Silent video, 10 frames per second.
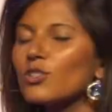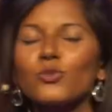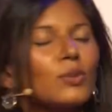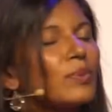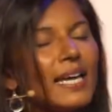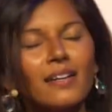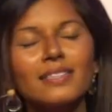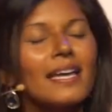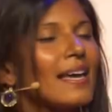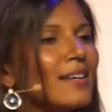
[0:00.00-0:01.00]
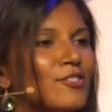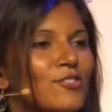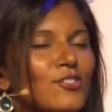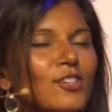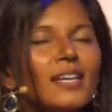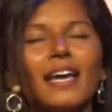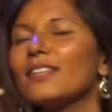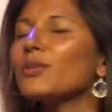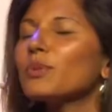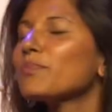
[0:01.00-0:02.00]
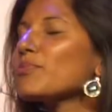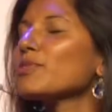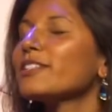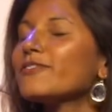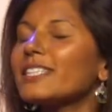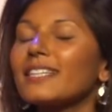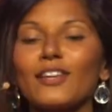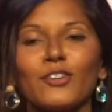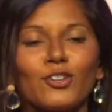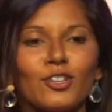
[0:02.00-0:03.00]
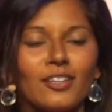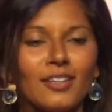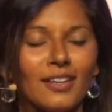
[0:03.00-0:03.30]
So then we held hands, and then we breathed together.